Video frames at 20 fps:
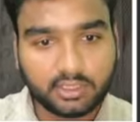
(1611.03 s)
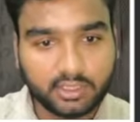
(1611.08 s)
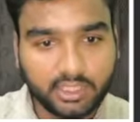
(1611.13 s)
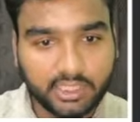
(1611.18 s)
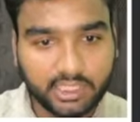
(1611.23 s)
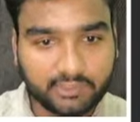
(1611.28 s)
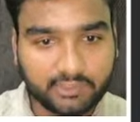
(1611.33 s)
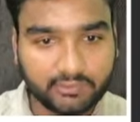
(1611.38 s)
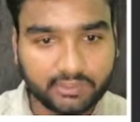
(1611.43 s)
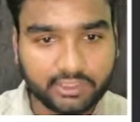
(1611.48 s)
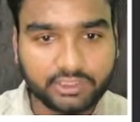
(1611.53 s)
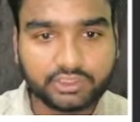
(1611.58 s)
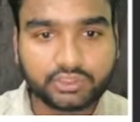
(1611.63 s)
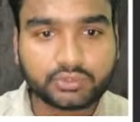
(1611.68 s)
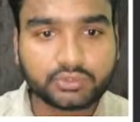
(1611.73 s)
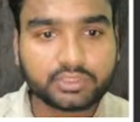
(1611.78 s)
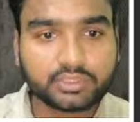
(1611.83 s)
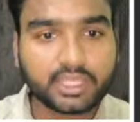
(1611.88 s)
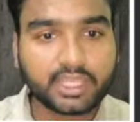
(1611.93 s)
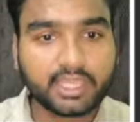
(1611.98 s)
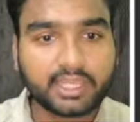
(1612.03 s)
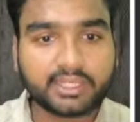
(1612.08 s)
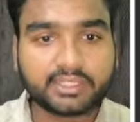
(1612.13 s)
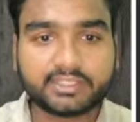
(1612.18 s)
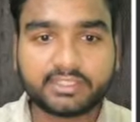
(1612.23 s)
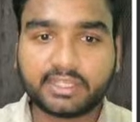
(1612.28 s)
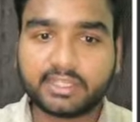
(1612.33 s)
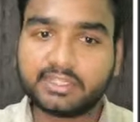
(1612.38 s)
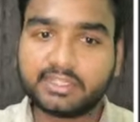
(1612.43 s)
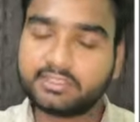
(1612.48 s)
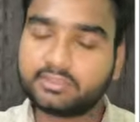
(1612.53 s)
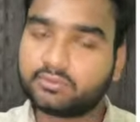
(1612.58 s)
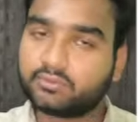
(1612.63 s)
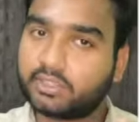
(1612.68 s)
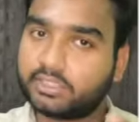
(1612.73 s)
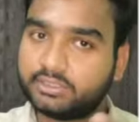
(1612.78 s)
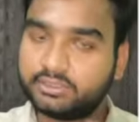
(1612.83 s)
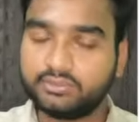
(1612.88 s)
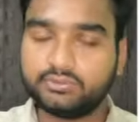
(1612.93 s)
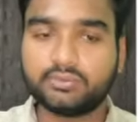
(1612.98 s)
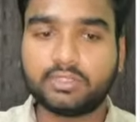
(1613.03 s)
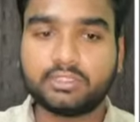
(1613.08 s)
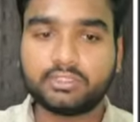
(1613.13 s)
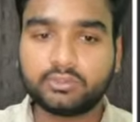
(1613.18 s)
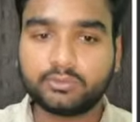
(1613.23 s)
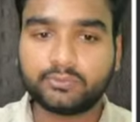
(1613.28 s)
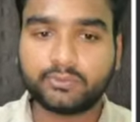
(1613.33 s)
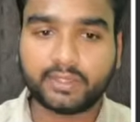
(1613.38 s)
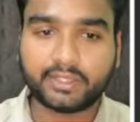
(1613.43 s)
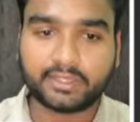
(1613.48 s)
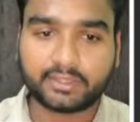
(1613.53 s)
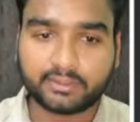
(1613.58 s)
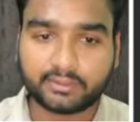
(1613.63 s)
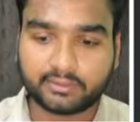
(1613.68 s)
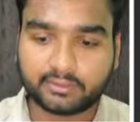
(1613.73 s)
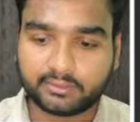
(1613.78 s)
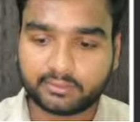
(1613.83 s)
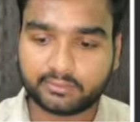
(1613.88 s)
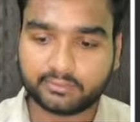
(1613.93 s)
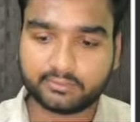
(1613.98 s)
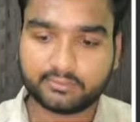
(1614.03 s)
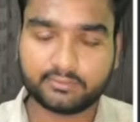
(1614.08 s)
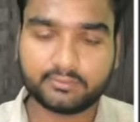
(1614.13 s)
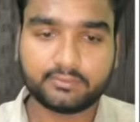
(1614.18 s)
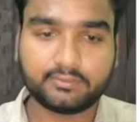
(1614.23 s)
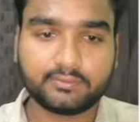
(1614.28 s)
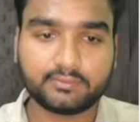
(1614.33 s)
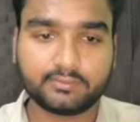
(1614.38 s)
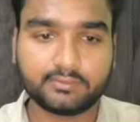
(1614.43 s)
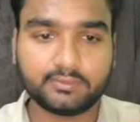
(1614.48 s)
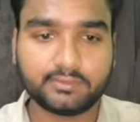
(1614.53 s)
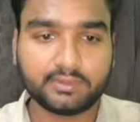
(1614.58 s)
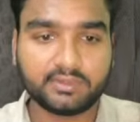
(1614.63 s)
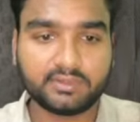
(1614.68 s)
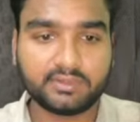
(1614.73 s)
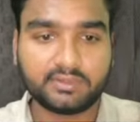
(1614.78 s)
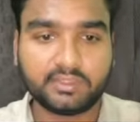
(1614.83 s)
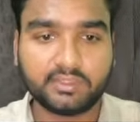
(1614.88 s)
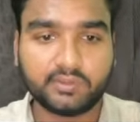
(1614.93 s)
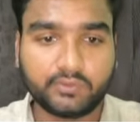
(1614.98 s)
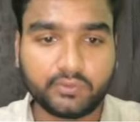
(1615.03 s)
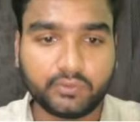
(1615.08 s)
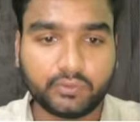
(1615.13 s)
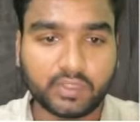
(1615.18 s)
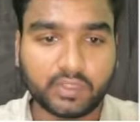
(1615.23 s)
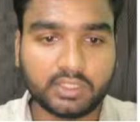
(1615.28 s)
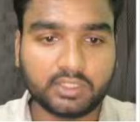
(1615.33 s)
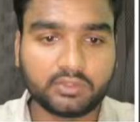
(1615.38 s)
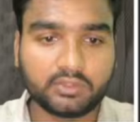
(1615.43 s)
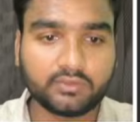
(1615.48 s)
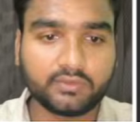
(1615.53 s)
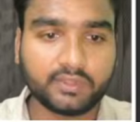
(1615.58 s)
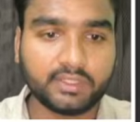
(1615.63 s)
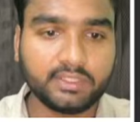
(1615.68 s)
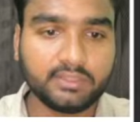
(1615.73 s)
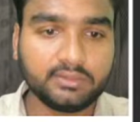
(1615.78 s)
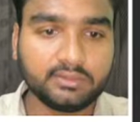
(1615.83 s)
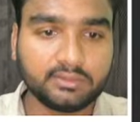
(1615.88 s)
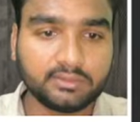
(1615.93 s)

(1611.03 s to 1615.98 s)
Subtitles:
It will show the exact what you want to find. If you want to find